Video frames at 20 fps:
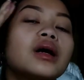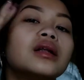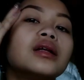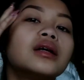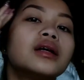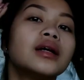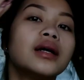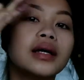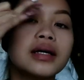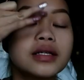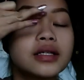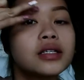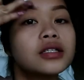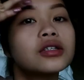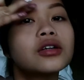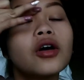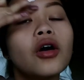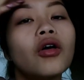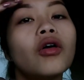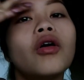And then I
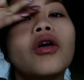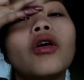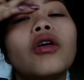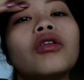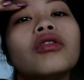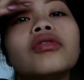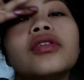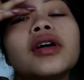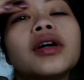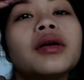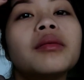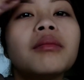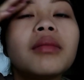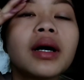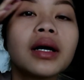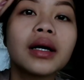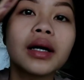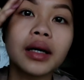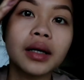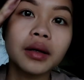just go over
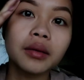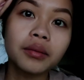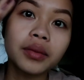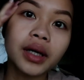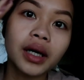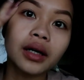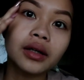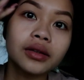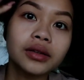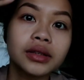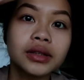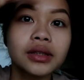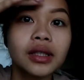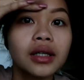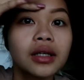my eyebrows